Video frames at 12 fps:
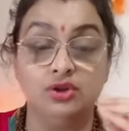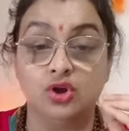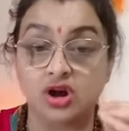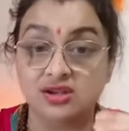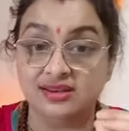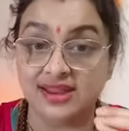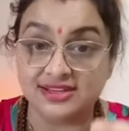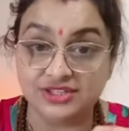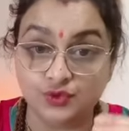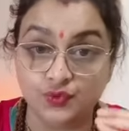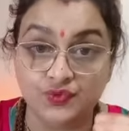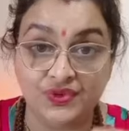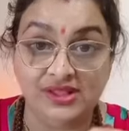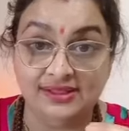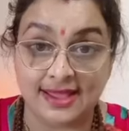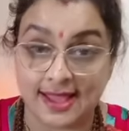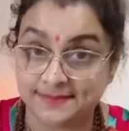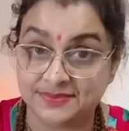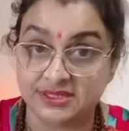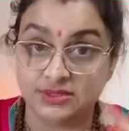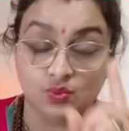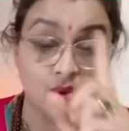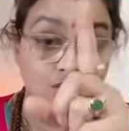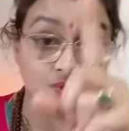not let you feel the absence
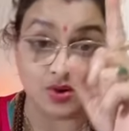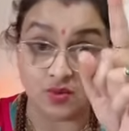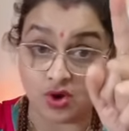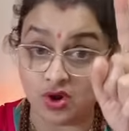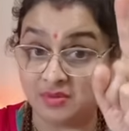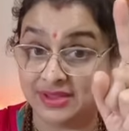one one one on